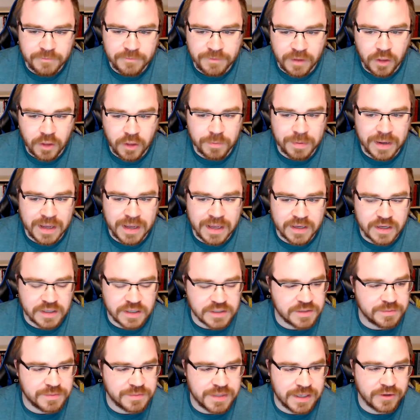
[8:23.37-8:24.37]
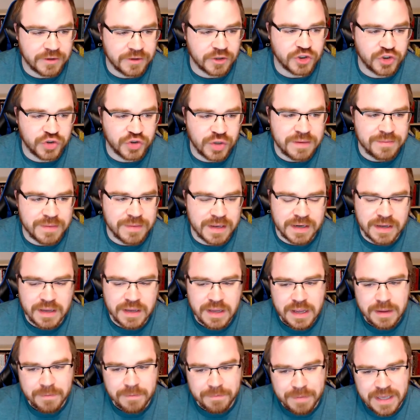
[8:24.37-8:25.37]
followed by a custom tailored treatment
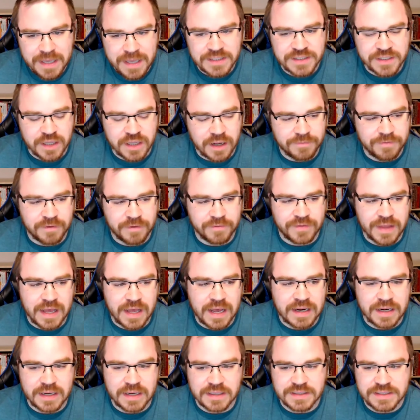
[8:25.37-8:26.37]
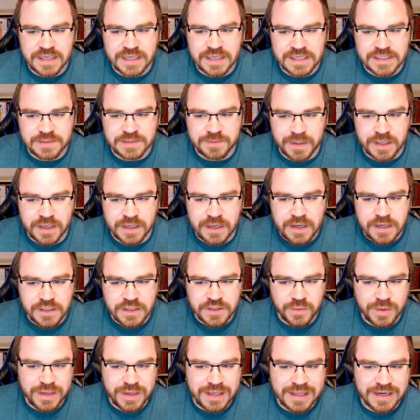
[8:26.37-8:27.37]
based off of that assessment,
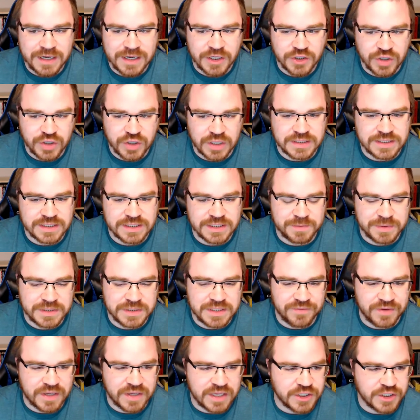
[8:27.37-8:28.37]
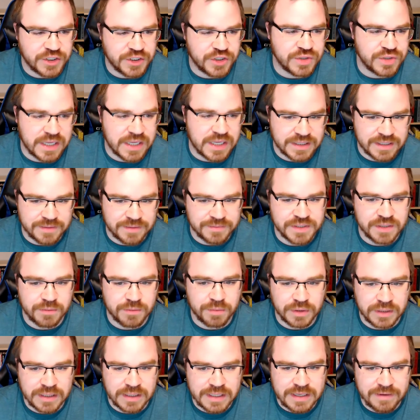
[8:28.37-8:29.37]
so we can address the specific issues, get them
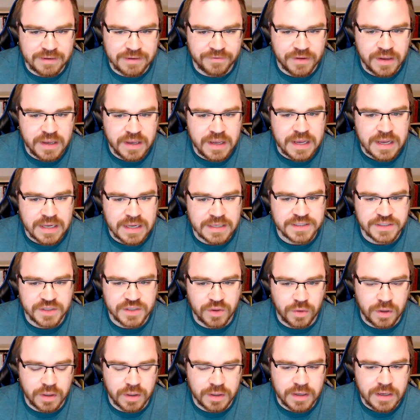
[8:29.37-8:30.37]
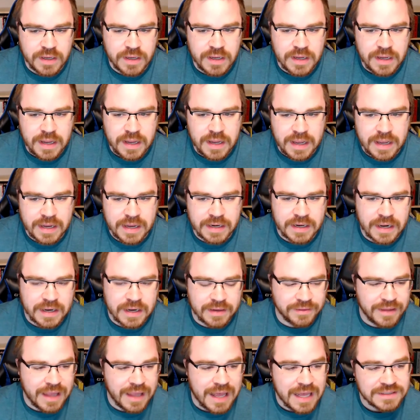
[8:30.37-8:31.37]
some relief, and so on.
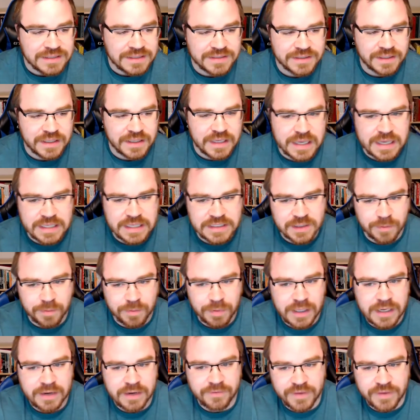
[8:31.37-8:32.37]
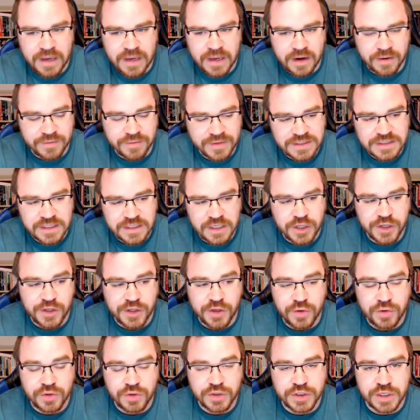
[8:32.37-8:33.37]
And lastly, it's a plan of care. And this is a
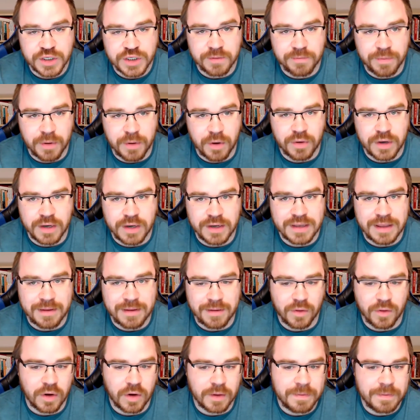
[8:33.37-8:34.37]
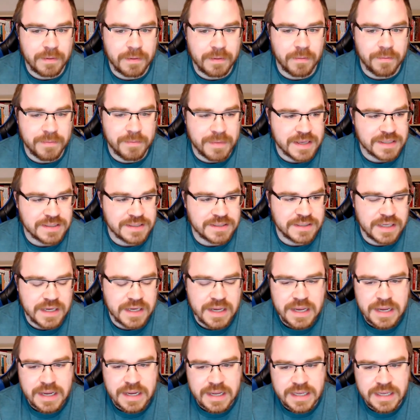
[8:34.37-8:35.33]
huge component that a lot of people miss,